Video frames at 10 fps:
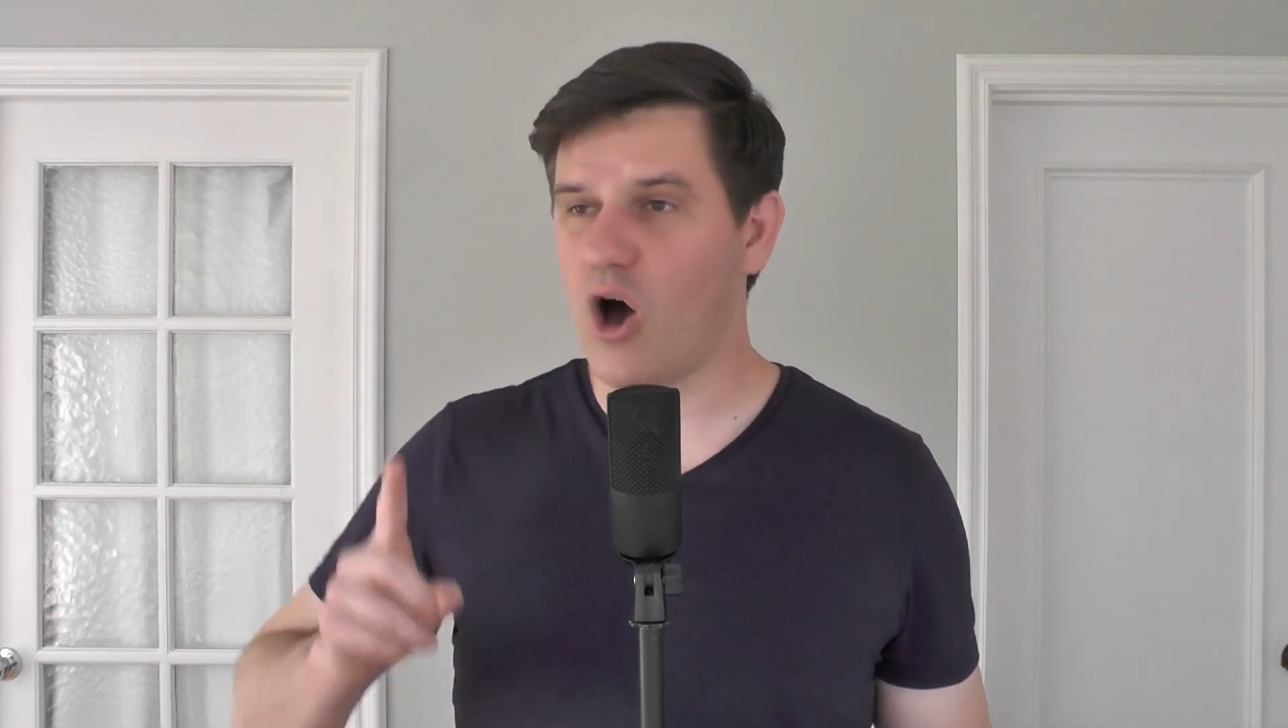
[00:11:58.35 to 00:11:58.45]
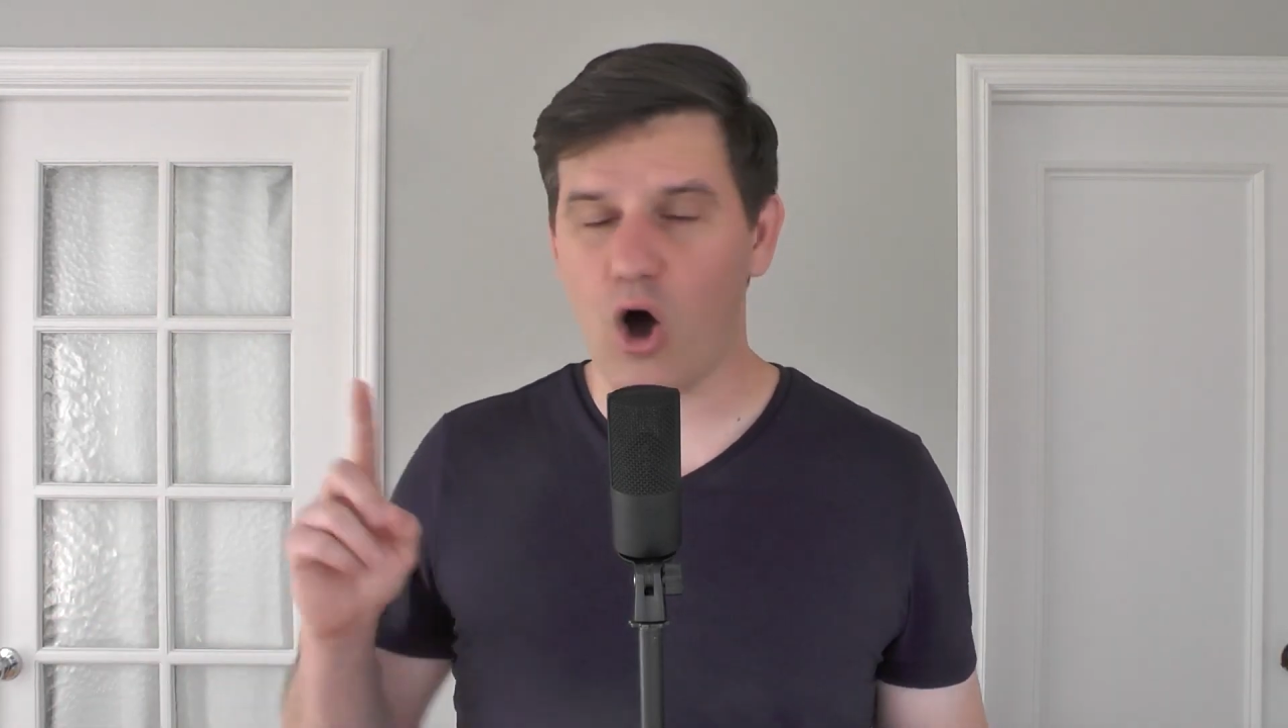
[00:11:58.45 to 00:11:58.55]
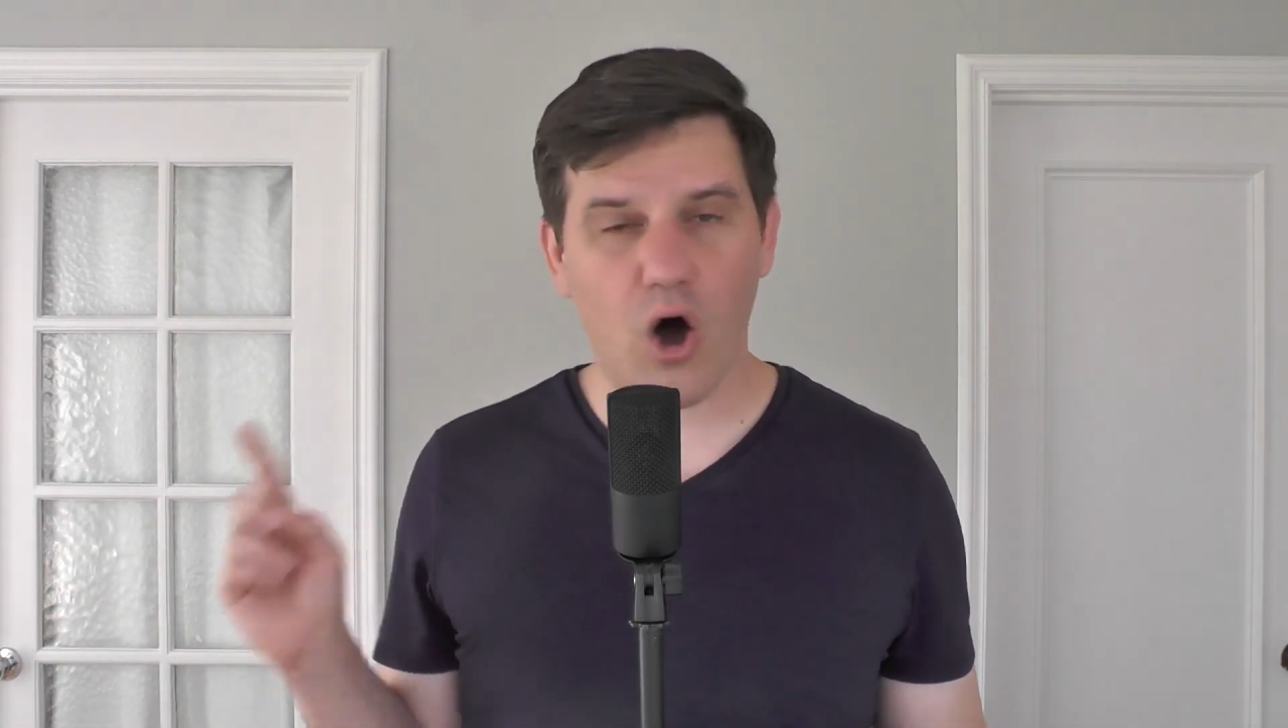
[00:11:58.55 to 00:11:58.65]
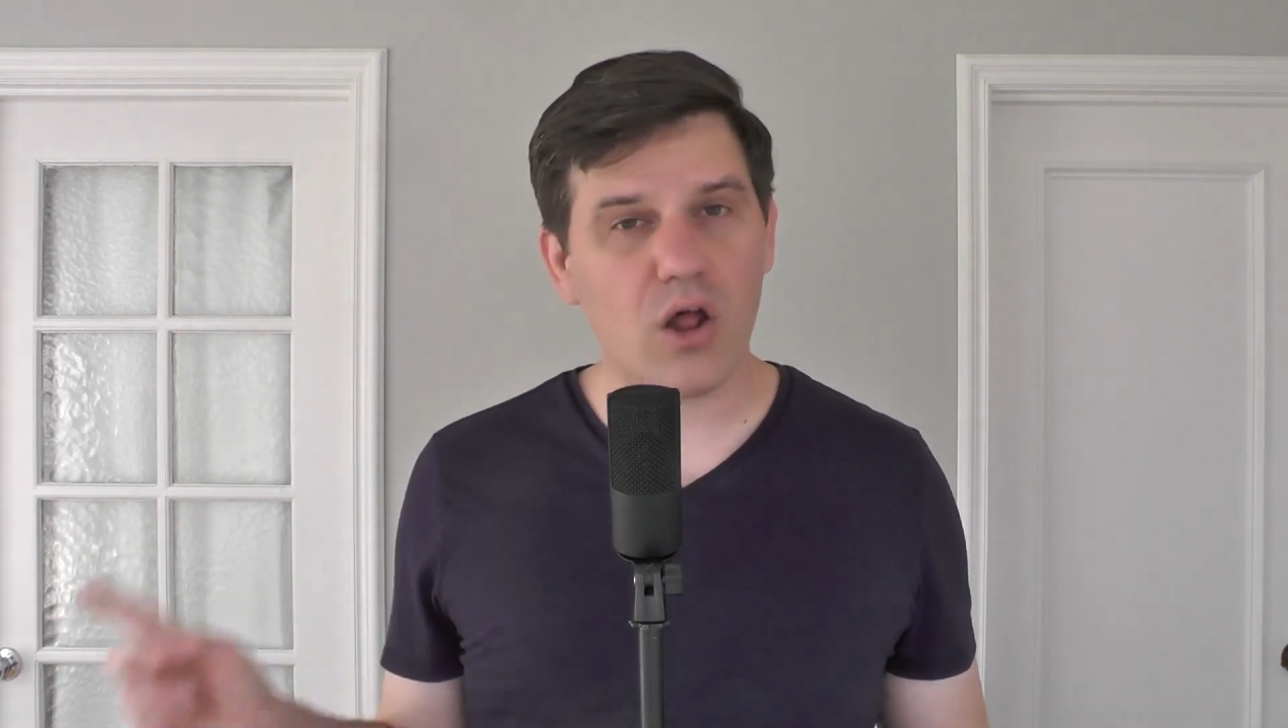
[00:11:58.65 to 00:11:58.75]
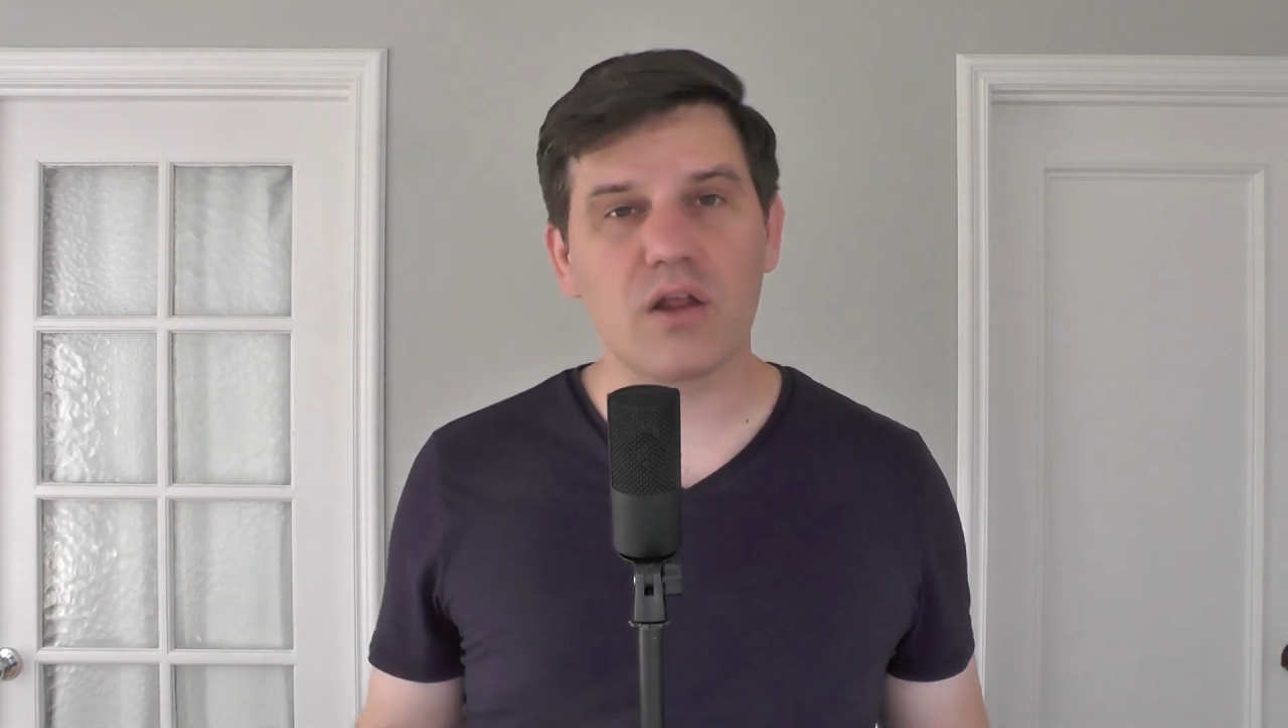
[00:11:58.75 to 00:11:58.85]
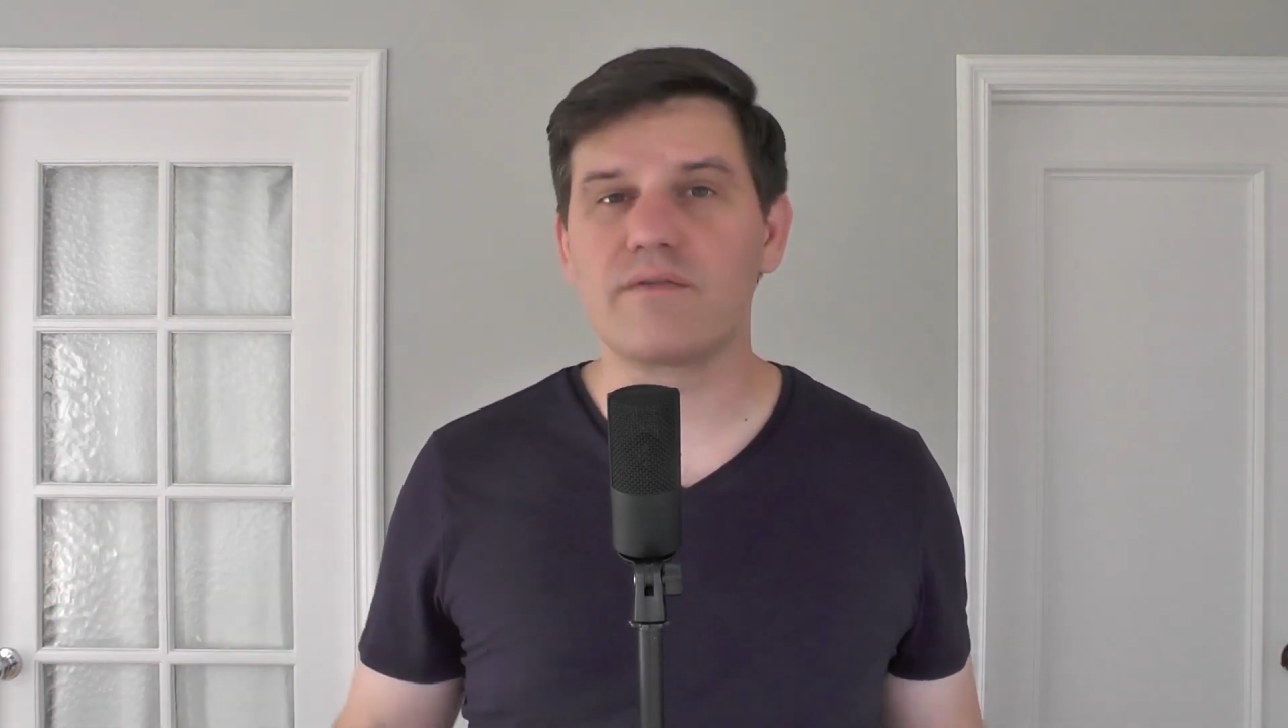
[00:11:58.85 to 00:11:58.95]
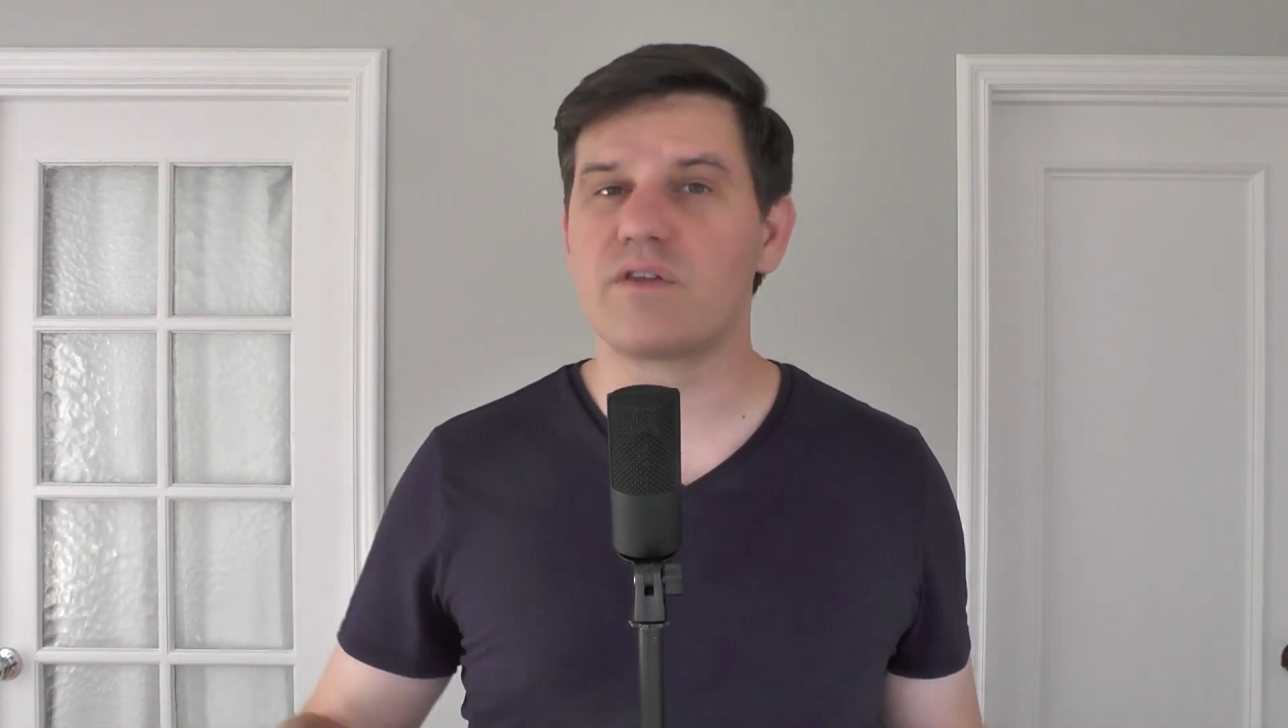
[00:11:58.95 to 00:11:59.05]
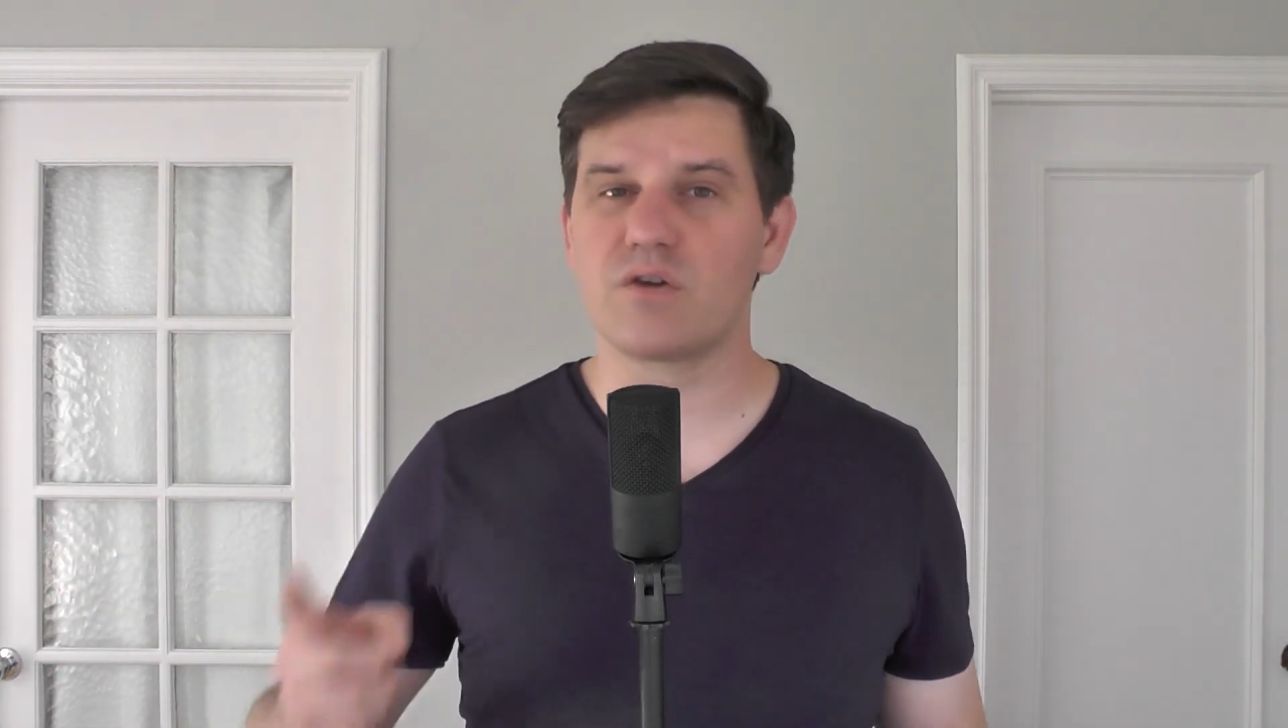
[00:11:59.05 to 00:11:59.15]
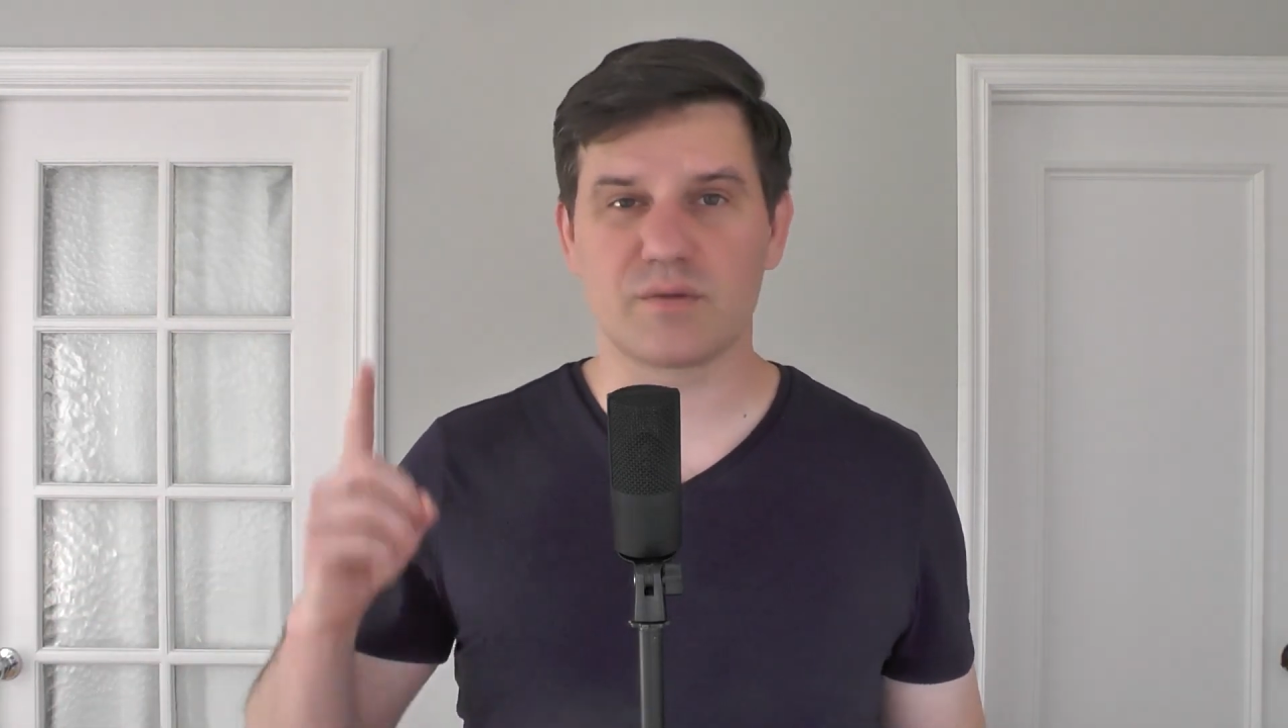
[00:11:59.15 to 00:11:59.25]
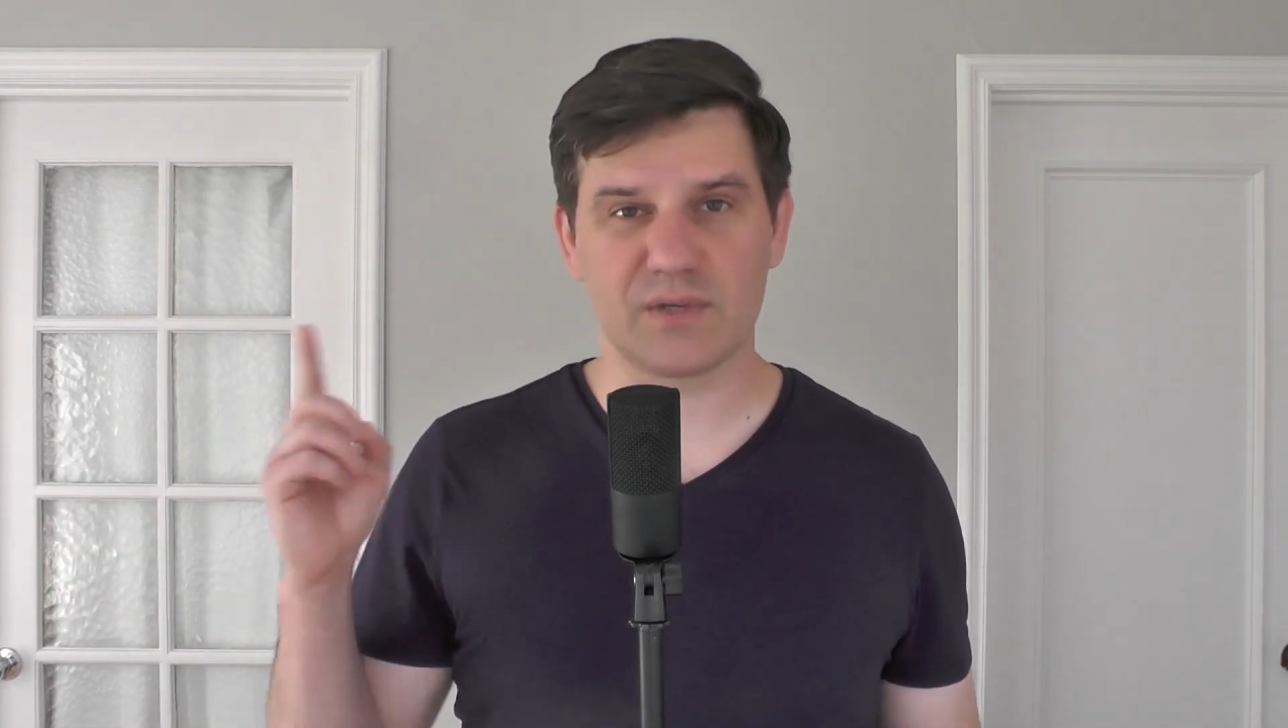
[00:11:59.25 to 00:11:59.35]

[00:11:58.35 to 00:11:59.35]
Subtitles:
all of those